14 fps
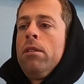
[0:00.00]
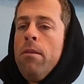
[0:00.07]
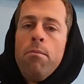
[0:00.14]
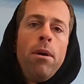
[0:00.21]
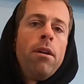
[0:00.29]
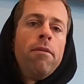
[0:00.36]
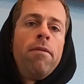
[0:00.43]

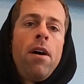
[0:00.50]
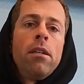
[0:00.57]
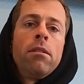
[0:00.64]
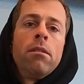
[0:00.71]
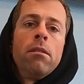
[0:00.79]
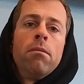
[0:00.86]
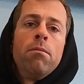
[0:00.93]
get better
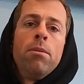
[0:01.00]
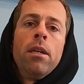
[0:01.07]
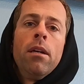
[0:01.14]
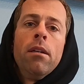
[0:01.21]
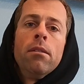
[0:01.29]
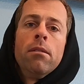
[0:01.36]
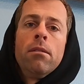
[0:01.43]
faster?
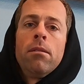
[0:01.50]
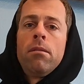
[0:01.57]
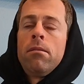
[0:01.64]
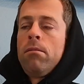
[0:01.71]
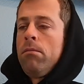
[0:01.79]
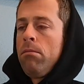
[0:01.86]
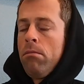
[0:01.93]

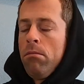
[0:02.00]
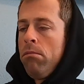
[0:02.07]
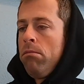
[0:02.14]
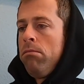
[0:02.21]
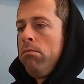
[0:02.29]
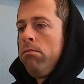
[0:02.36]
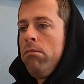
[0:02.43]
Because
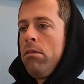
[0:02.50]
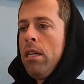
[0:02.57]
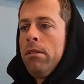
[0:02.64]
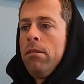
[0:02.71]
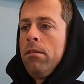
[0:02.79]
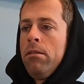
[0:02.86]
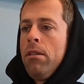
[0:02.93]

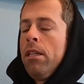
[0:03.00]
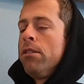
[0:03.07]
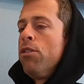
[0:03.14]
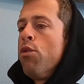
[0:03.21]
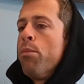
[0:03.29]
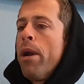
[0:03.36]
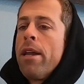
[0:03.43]
that's
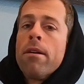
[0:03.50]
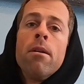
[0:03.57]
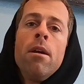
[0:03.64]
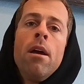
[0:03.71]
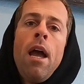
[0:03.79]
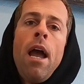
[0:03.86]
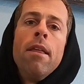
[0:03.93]
a no-brainer.
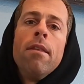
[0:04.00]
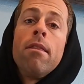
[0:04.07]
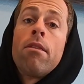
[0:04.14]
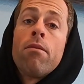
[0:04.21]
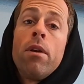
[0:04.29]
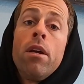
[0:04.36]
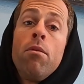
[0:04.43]
And
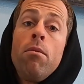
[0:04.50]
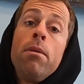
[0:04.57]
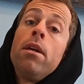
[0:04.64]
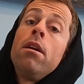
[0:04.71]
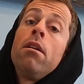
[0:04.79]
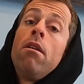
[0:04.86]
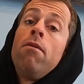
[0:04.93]
then three would
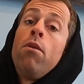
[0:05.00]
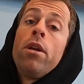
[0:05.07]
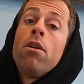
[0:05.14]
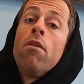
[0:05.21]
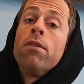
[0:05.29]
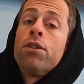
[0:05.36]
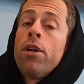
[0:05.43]
be
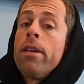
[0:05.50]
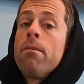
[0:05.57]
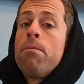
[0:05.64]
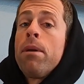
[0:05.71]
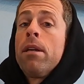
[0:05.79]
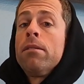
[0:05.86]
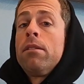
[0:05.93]
avoiding
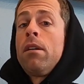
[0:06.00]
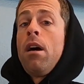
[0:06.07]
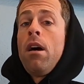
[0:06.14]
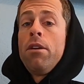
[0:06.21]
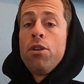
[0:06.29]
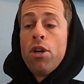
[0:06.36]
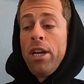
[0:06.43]
overtraining, because
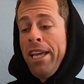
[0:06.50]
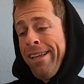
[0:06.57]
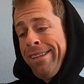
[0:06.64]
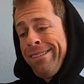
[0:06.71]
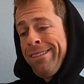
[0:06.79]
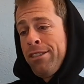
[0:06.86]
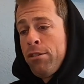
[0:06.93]
you're going to
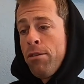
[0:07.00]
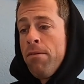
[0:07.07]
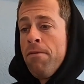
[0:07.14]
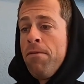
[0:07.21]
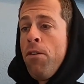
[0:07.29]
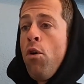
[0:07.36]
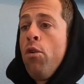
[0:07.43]
hit
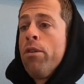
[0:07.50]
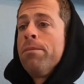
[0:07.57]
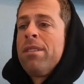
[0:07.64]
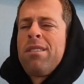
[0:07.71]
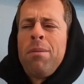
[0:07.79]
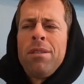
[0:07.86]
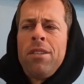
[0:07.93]
certain
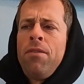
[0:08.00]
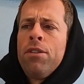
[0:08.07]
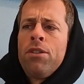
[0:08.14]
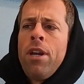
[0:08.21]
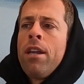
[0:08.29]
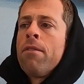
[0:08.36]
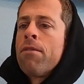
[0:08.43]
volumes, especially if
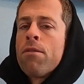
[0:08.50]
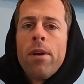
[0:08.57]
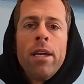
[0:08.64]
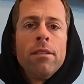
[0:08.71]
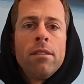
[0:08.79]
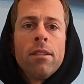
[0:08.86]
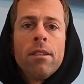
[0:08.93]
you're training for
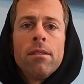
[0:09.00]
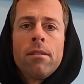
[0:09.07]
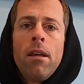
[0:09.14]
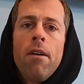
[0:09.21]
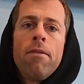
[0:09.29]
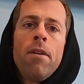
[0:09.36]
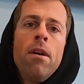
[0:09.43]
racing and
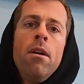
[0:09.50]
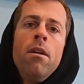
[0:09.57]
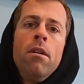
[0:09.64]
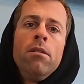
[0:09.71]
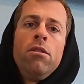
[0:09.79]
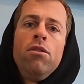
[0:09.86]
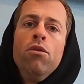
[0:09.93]
stuff,
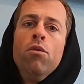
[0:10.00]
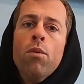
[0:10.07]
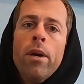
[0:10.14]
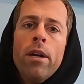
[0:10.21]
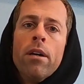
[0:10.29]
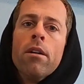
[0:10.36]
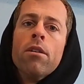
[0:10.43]
to
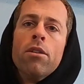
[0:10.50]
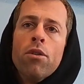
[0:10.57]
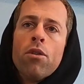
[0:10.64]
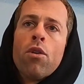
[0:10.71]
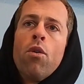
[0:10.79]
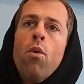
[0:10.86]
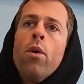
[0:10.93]
where
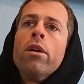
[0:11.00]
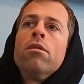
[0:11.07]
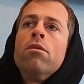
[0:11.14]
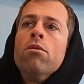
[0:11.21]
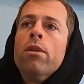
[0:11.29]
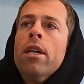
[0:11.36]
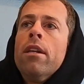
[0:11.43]
you're going
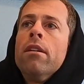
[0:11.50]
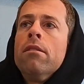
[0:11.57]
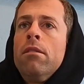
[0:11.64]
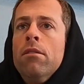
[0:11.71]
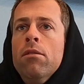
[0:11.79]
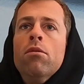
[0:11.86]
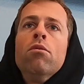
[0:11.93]
to get
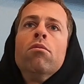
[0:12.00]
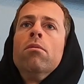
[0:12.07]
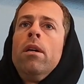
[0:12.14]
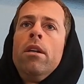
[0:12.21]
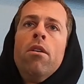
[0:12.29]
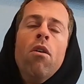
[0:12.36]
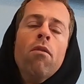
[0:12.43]

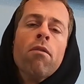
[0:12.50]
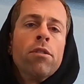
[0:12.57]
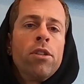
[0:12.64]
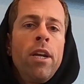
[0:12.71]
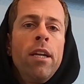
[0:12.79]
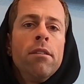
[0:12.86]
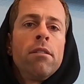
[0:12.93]
into an
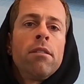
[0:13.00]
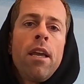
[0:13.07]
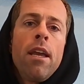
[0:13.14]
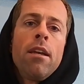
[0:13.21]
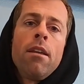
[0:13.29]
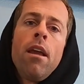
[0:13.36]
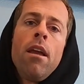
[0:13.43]
overtrained
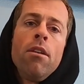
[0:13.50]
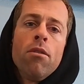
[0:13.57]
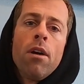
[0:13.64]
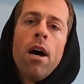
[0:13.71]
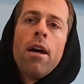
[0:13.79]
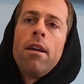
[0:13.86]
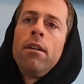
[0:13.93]
state. And
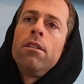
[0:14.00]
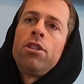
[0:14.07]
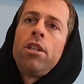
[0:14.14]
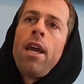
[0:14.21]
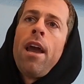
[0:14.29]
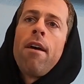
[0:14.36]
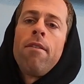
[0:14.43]
you got to
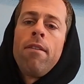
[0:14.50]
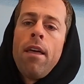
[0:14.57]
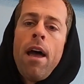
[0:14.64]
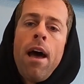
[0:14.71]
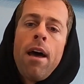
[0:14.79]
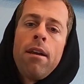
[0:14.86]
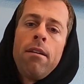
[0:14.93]
understand
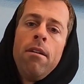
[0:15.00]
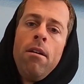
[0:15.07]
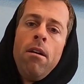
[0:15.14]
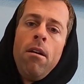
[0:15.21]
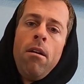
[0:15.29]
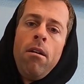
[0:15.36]
that